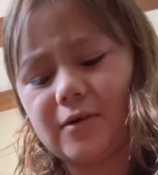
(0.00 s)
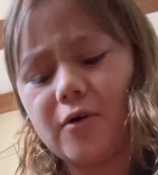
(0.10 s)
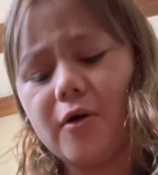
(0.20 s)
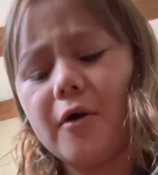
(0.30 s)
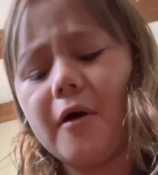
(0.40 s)

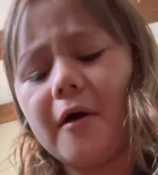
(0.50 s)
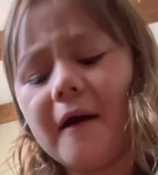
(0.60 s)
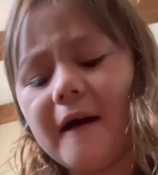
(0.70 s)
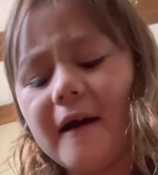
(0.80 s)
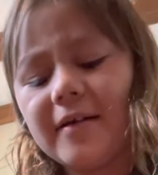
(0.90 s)

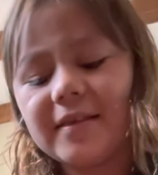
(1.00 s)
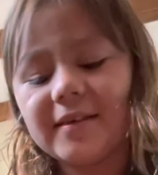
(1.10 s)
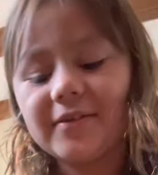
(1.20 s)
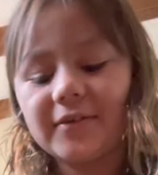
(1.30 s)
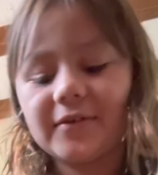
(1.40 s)

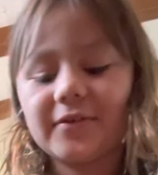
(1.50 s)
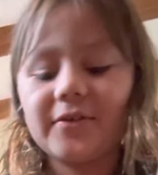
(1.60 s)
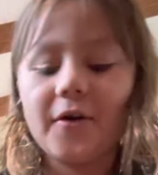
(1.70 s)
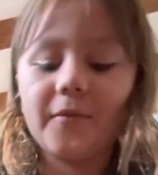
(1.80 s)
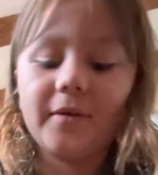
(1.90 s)
this looks
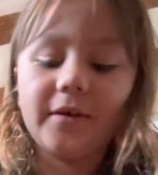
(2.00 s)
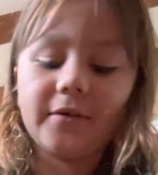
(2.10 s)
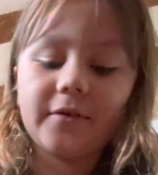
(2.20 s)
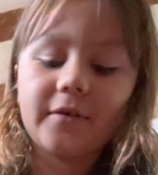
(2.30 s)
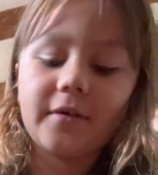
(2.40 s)
so
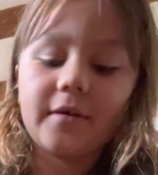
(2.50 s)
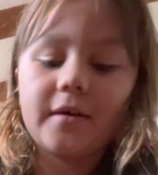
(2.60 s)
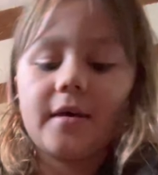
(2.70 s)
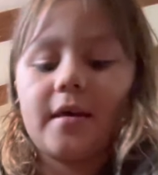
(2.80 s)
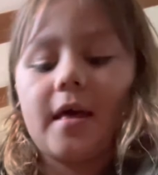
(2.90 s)
weird.
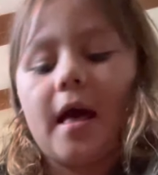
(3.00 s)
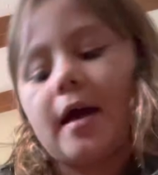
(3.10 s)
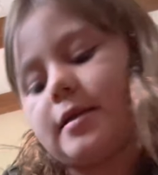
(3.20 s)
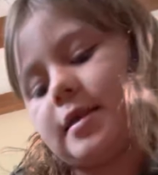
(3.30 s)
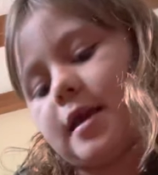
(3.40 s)

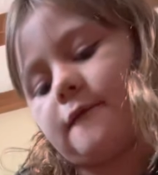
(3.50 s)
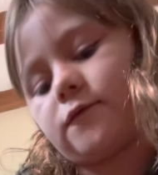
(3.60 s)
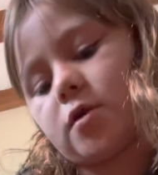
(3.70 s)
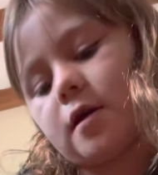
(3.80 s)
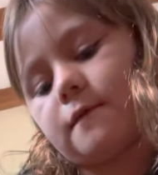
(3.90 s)
I
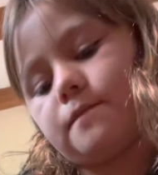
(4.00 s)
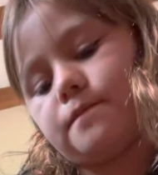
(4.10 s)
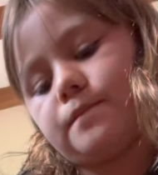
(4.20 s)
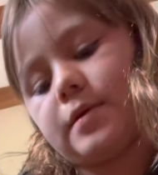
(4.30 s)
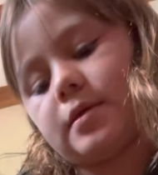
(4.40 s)
never have
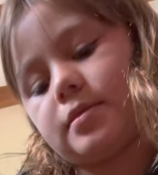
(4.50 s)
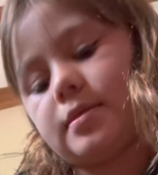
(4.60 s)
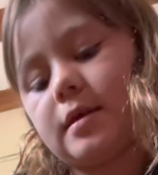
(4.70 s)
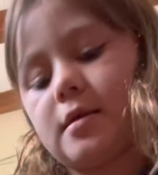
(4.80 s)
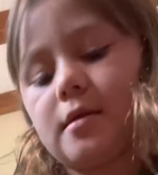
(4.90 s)
been this